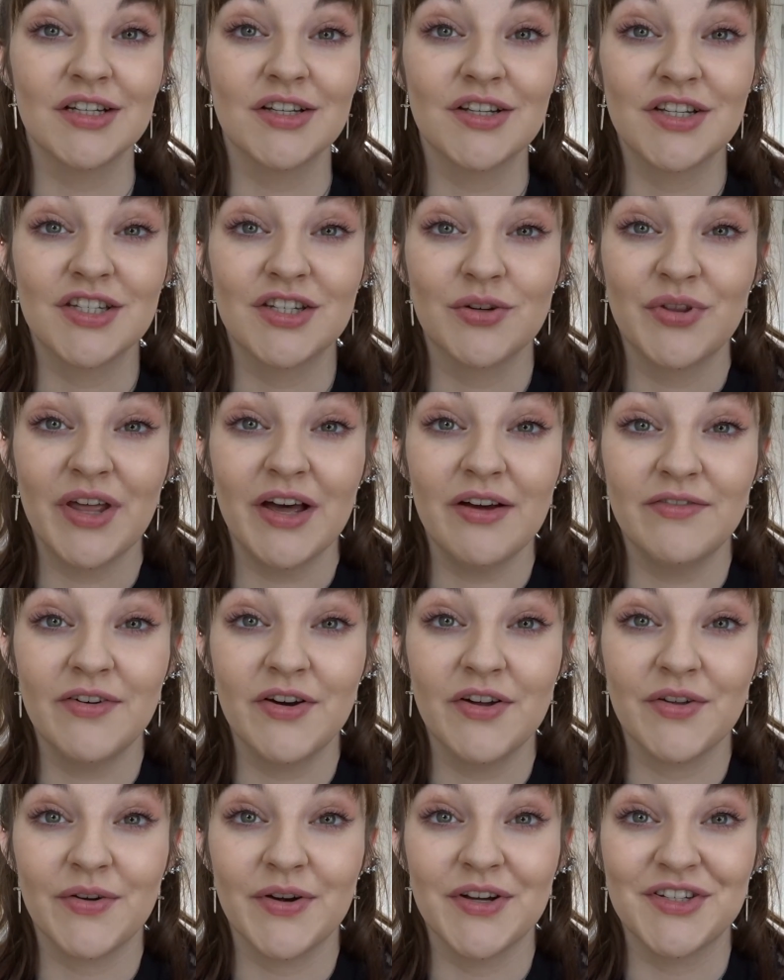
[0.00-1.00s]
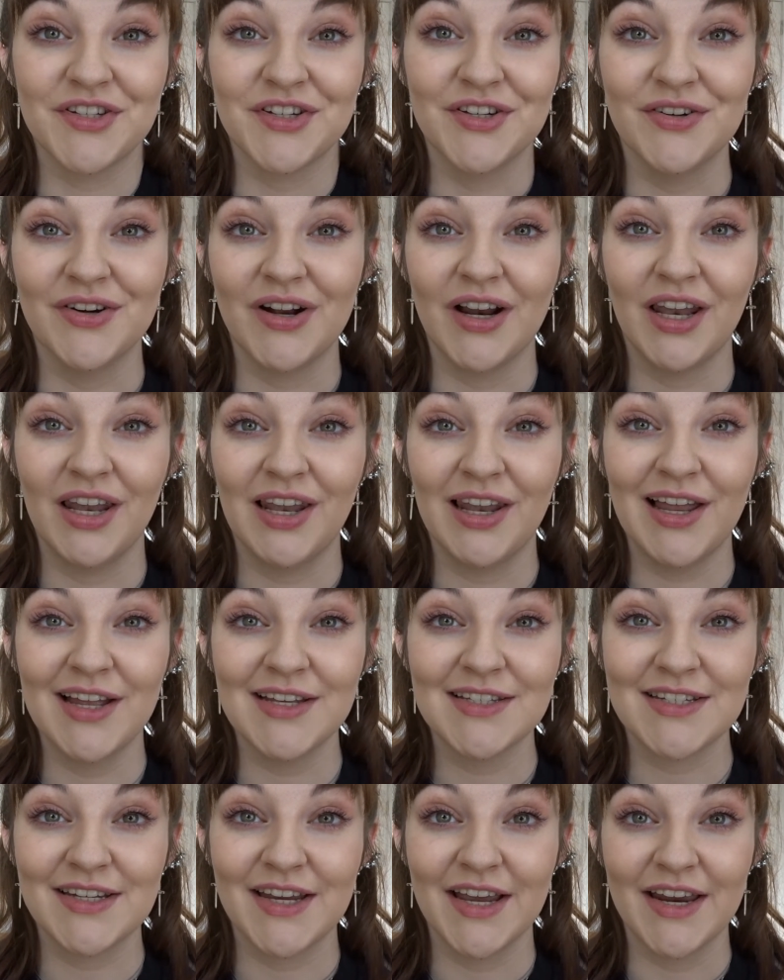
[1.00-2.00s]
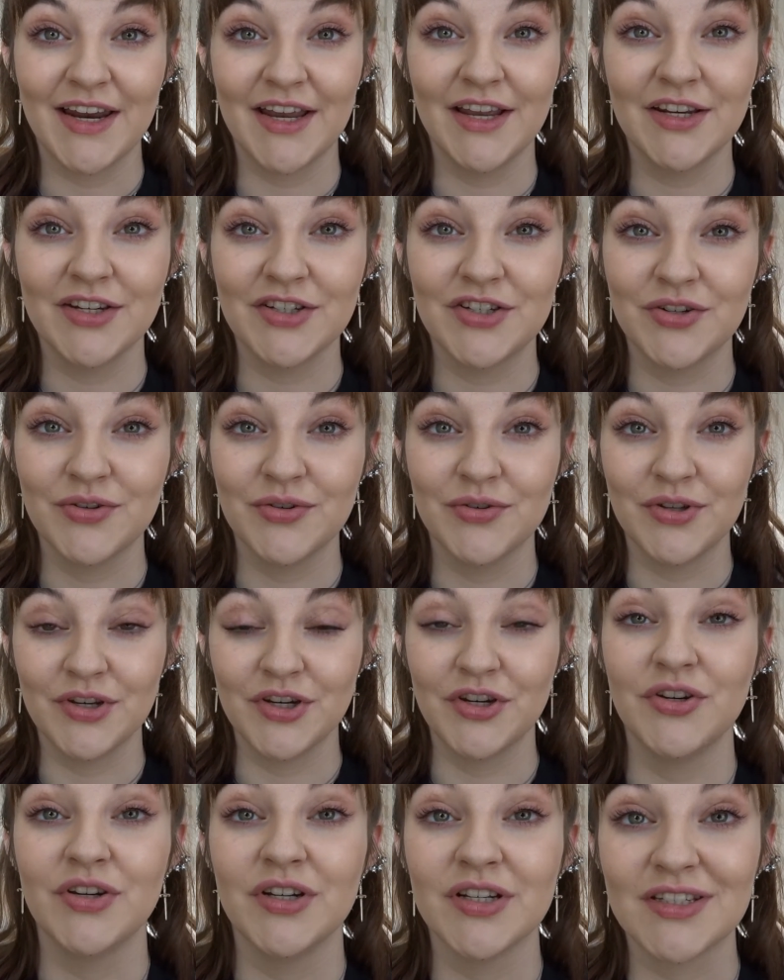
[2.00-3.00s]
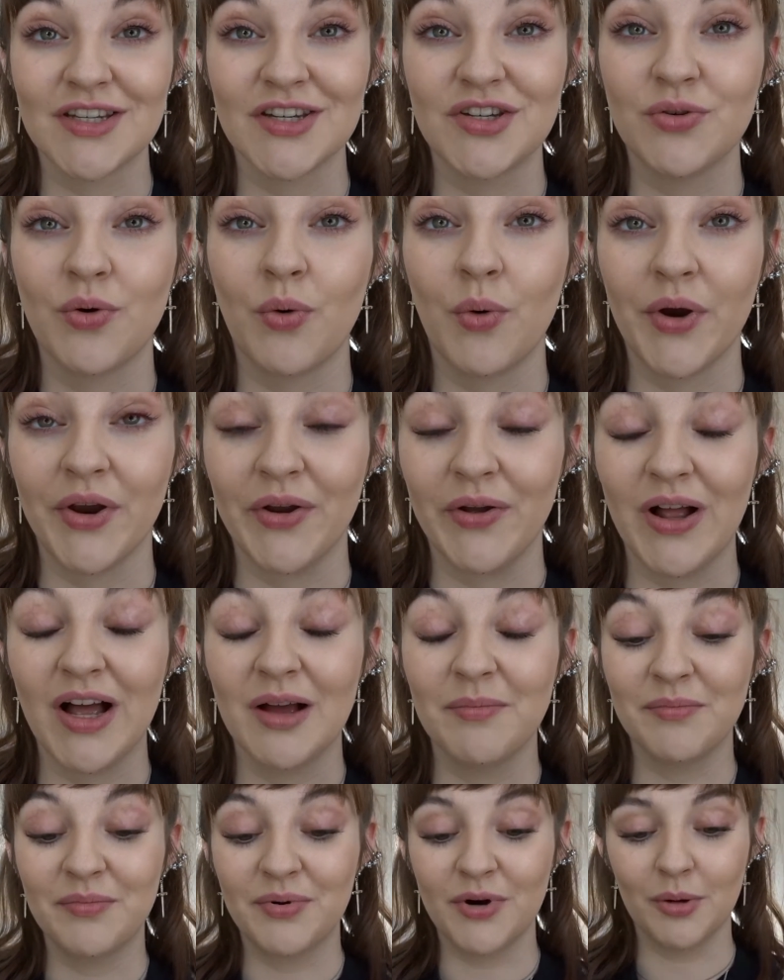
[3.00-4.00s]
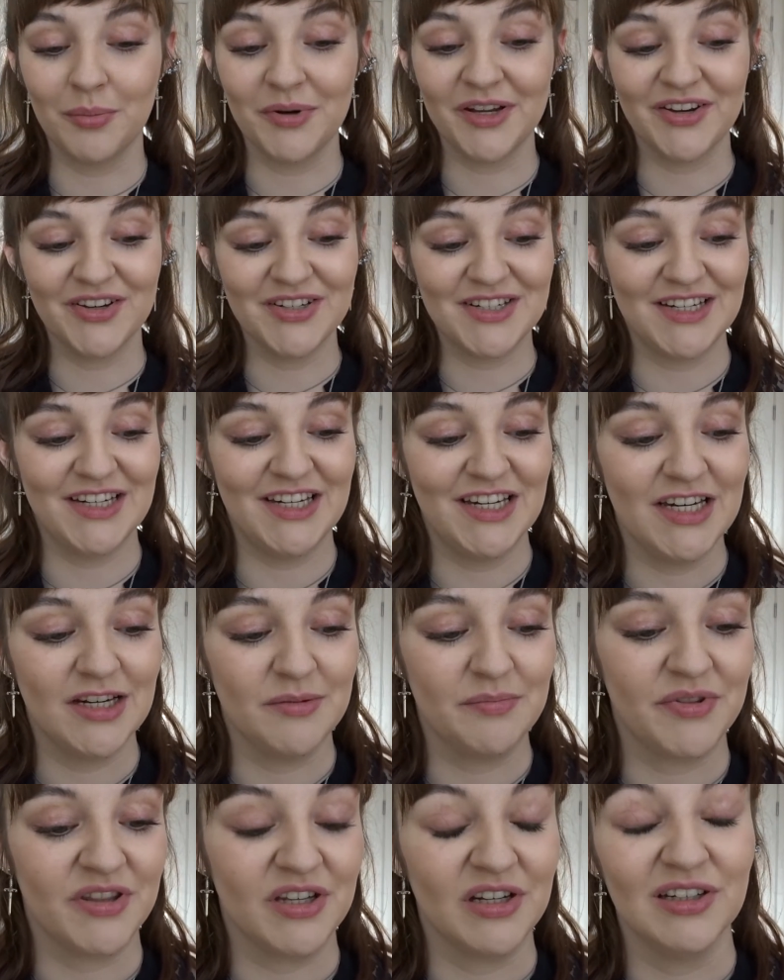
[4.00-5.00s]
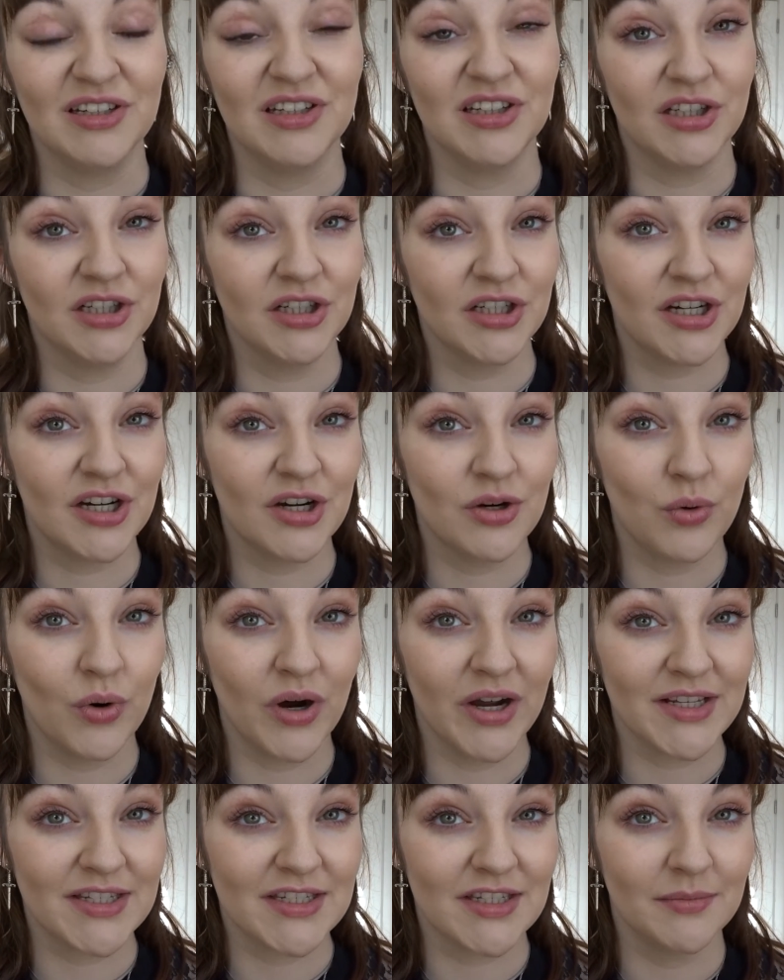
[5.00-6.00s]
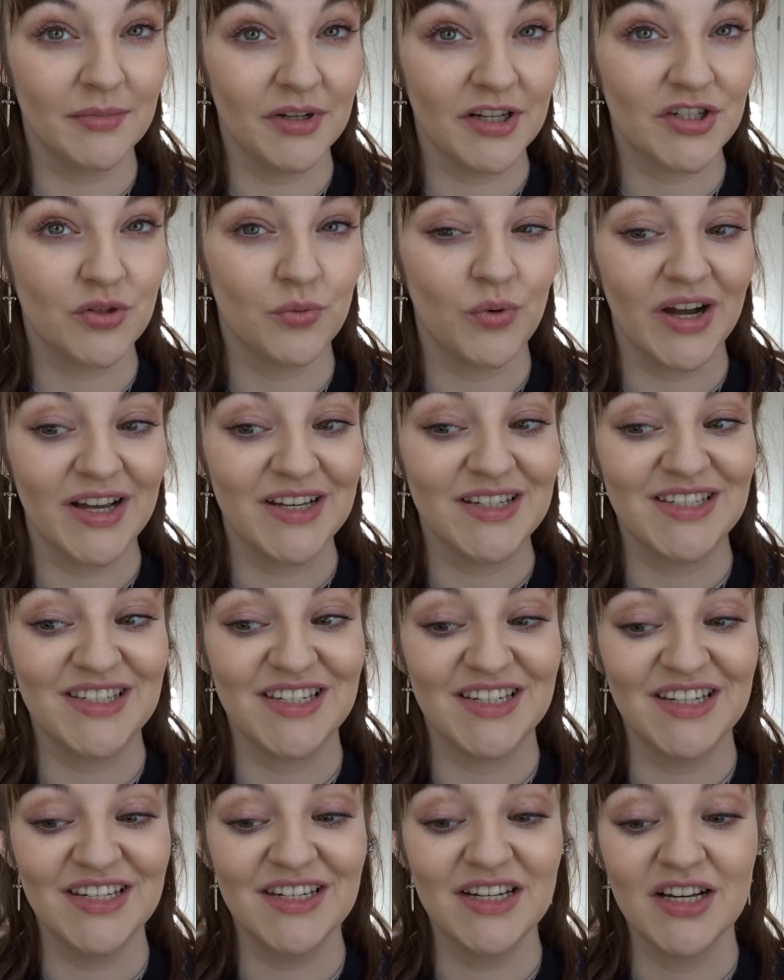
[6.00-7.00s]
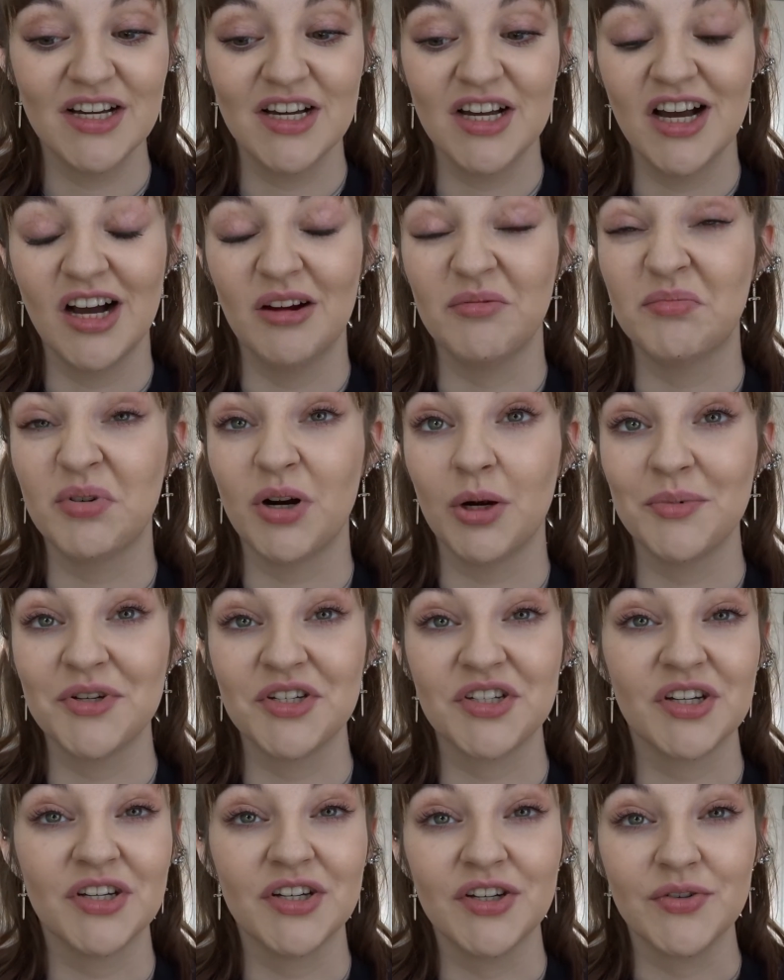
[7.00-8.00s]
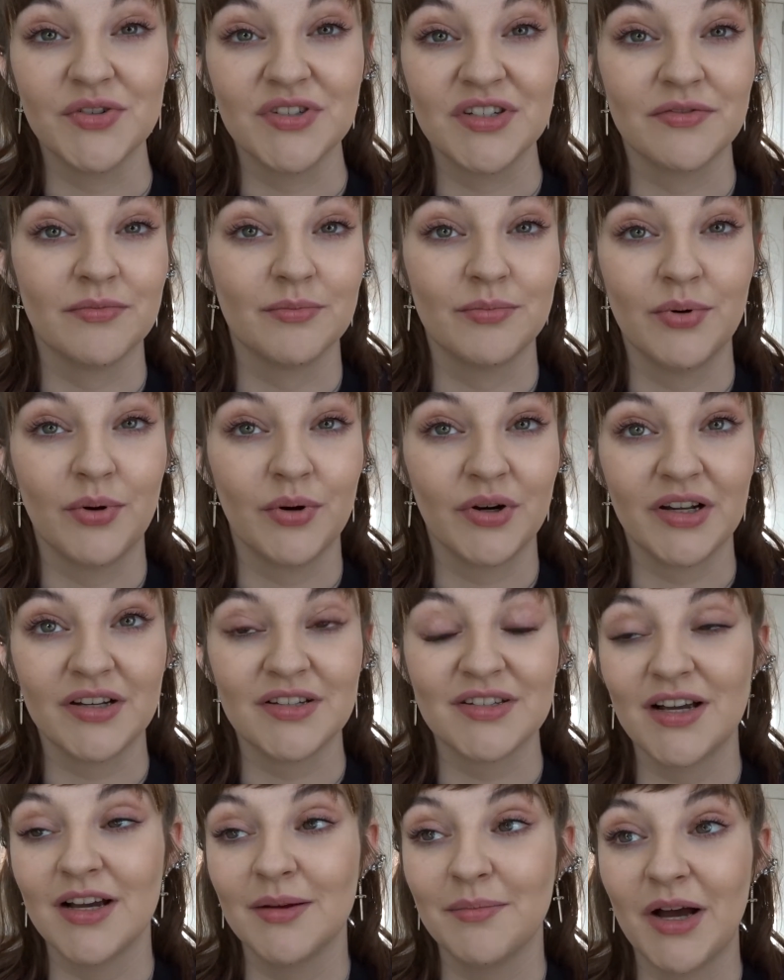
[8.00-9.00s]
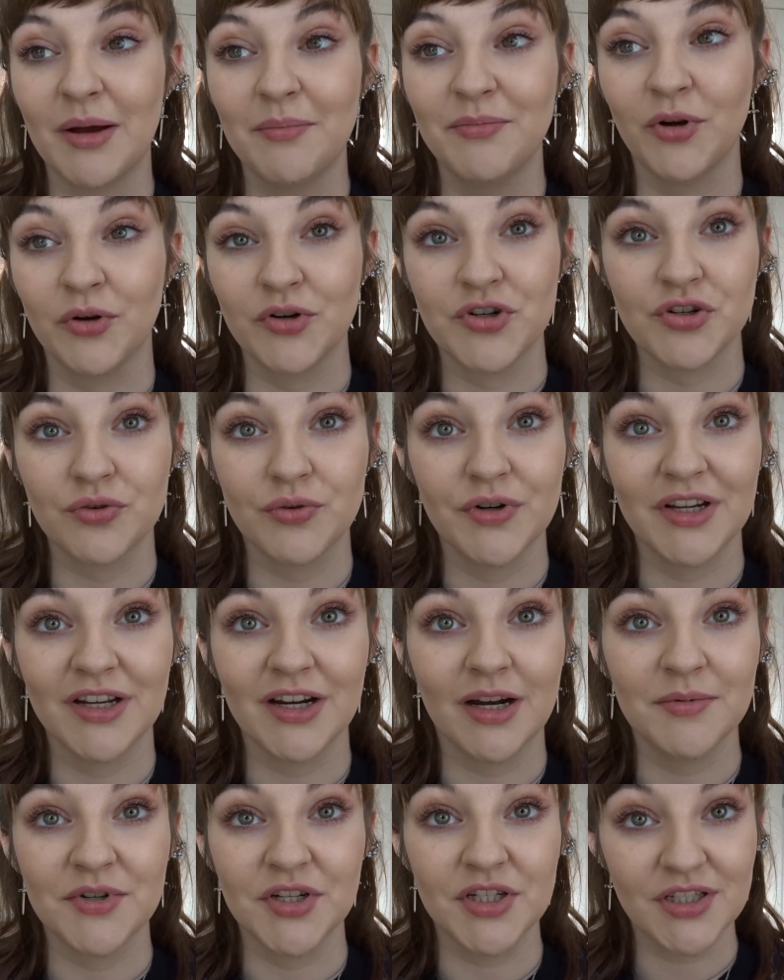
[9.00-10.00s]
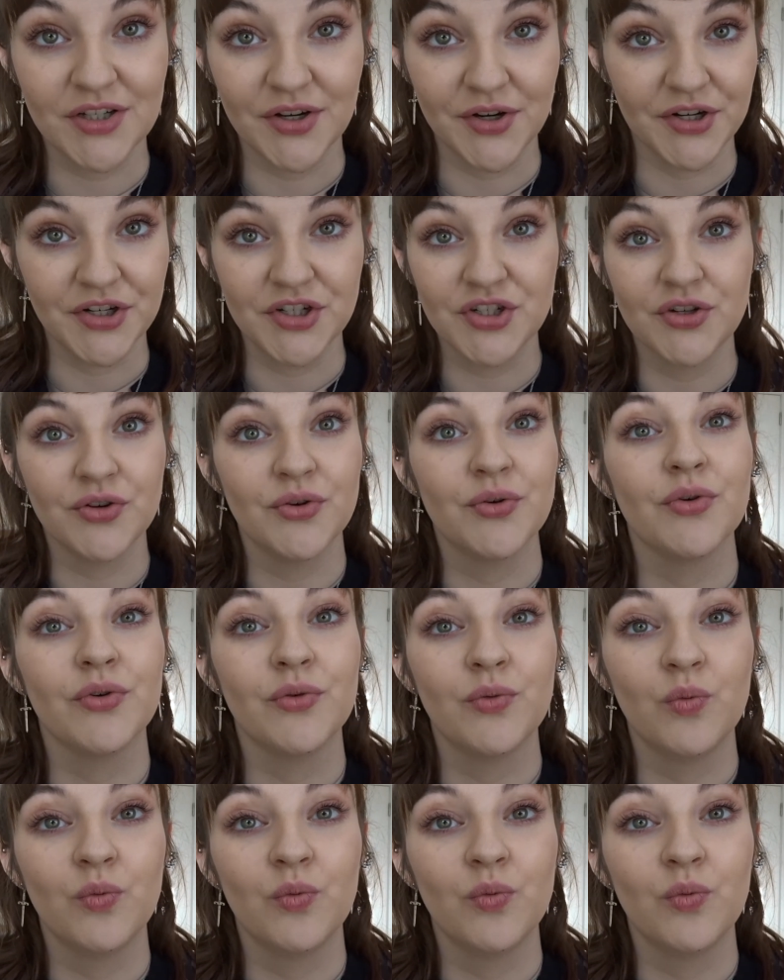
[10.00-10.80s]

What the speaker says: So without further ado, let's get into the New Year's tutorial. I'm probably going to keep the look quite similar to what I did. I'm probably just going to use different products. I'm not sure yet. I'm just going to